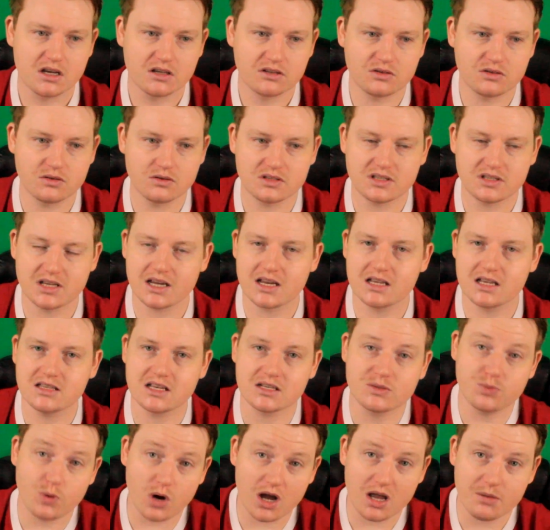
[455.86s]
2 seconds.
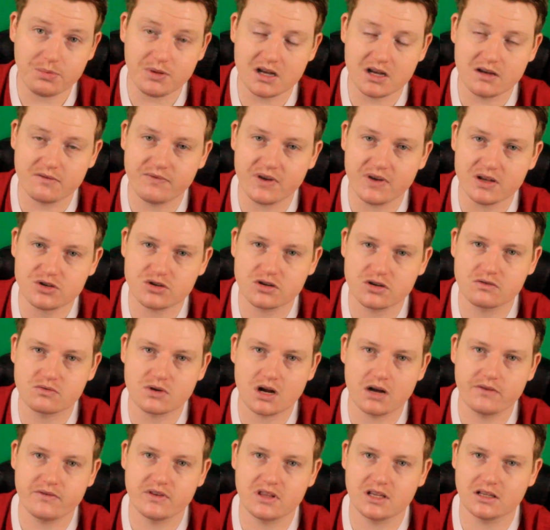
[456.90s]
That's why I play on veteran
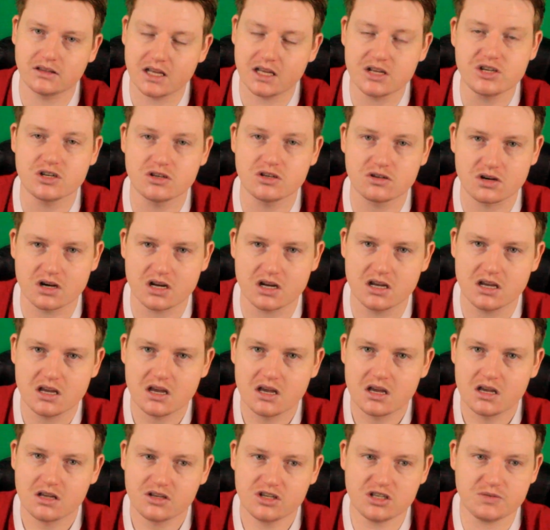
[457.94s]
rather than legendary,
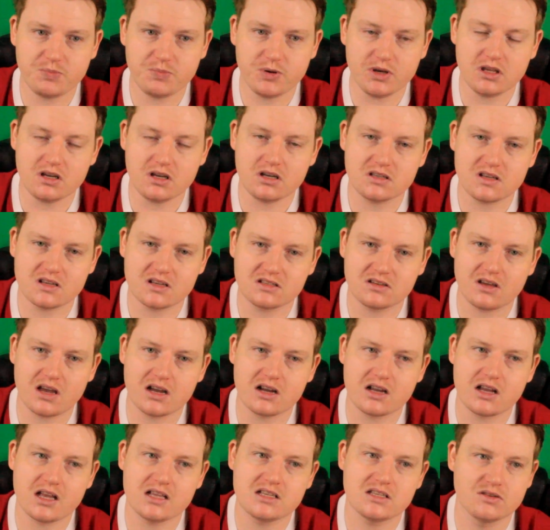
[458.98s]
just purely because it's
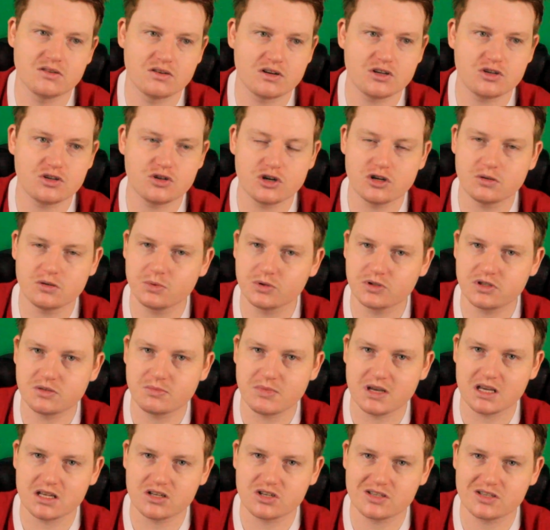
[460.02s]
like, it's not enjoyable to
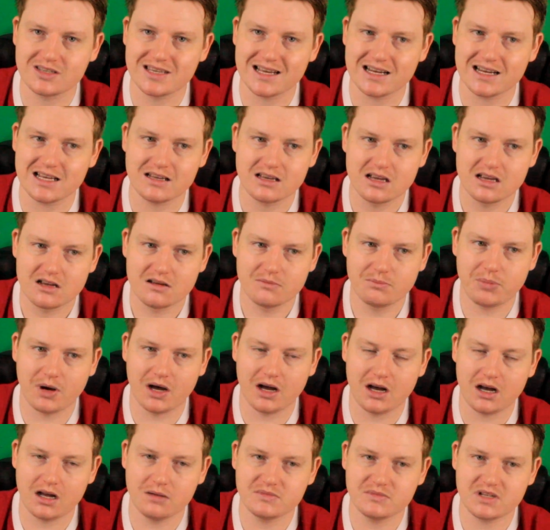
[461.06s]
me just getting
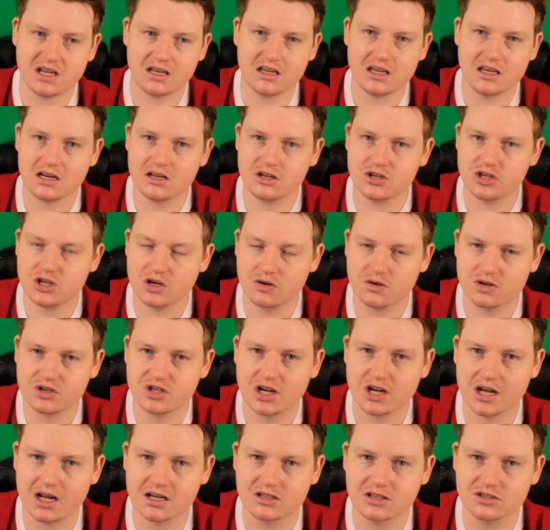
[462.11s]
palmed and getting shoulder
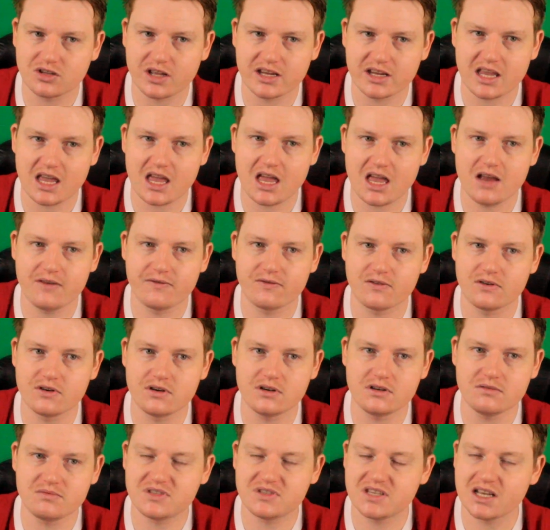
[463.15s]
charged like
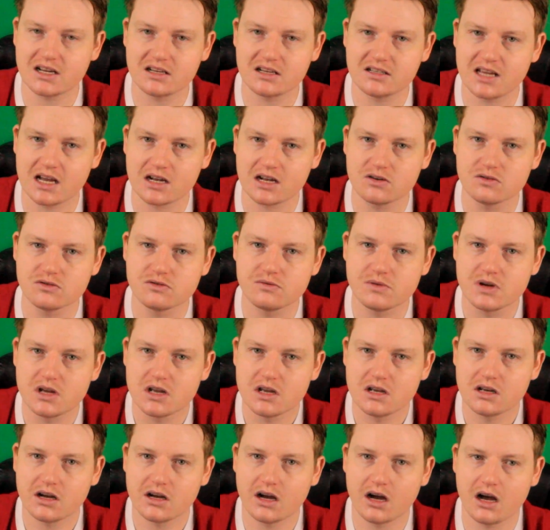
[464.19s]
every second tackle.
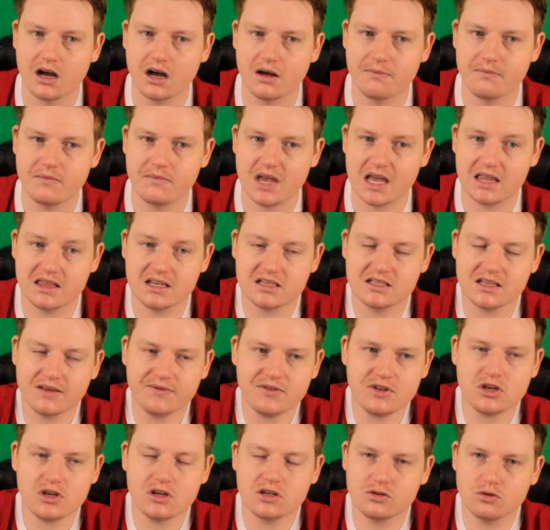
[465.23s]
And there's
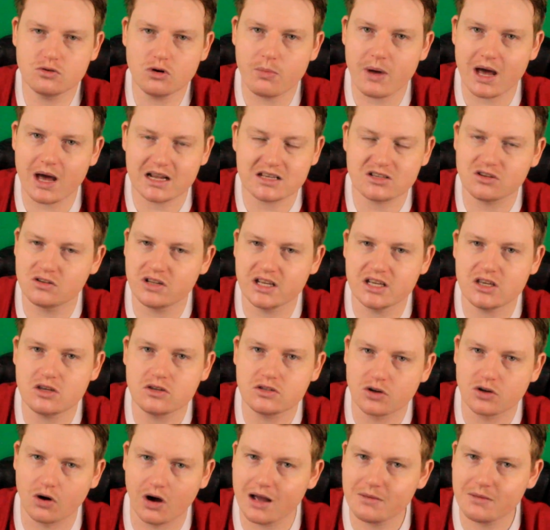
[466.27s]
nothing you can do about it. It's not like you
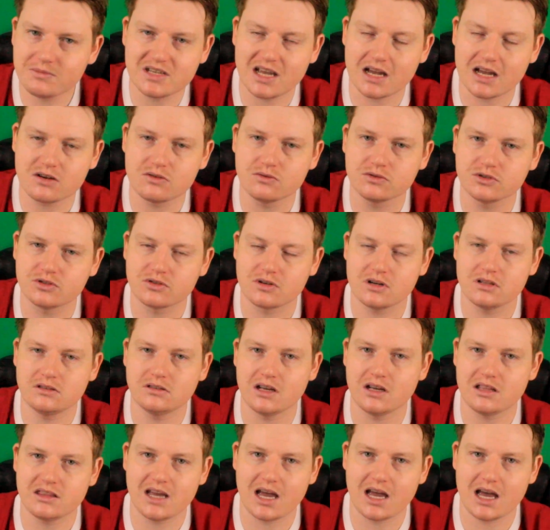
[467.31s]
time tackles or anything
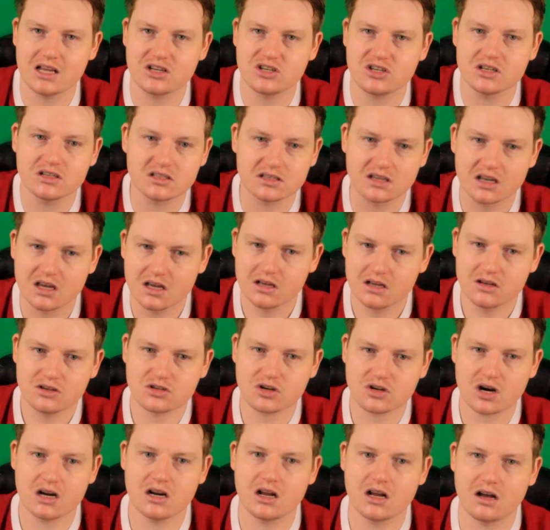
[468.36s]
like that. It's just
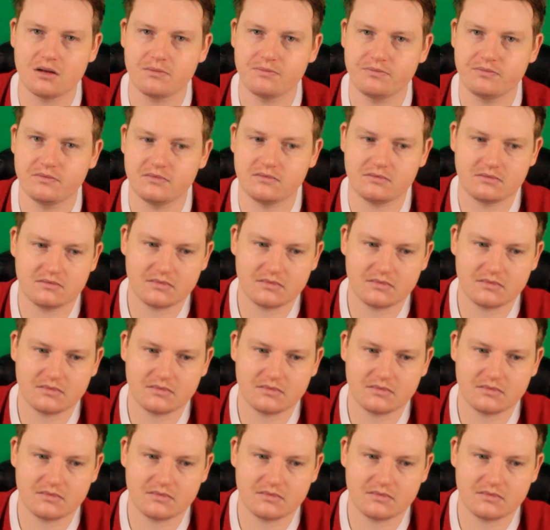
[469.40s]
straight up,